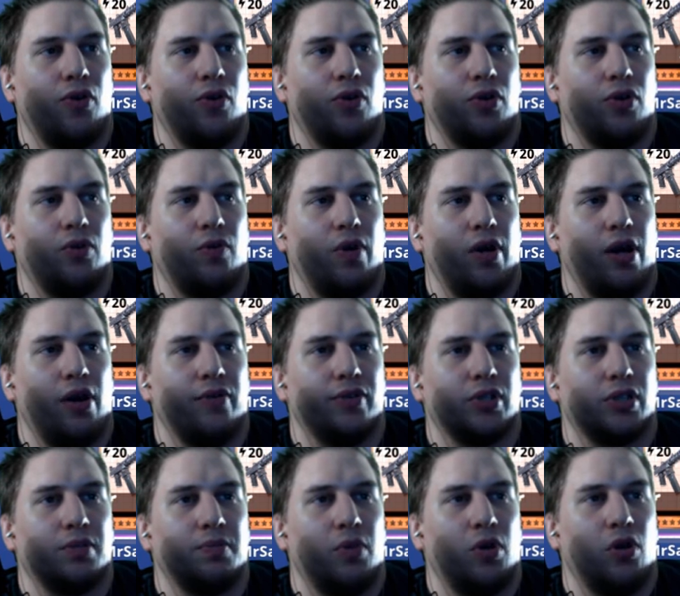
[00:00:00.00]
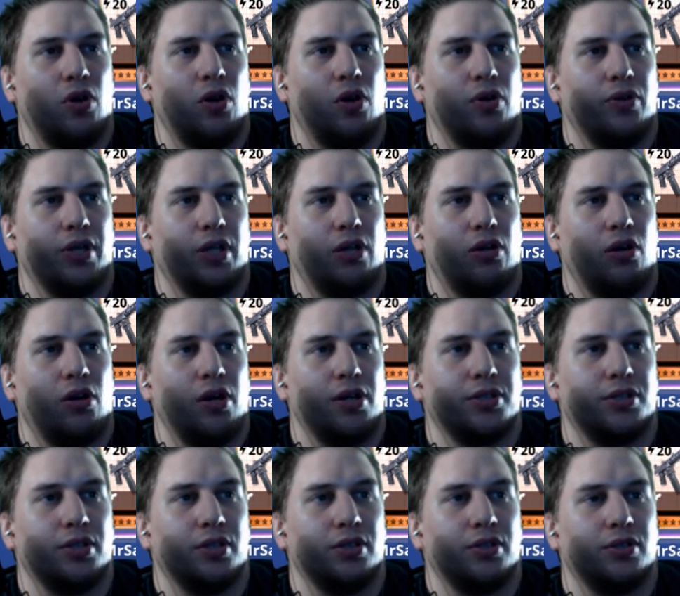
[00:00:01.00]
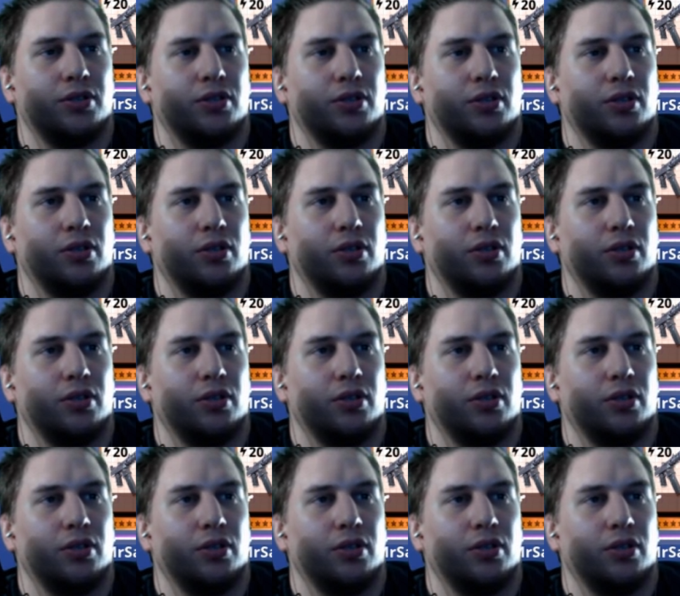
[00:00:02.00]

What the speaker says: Do I have a small that causes...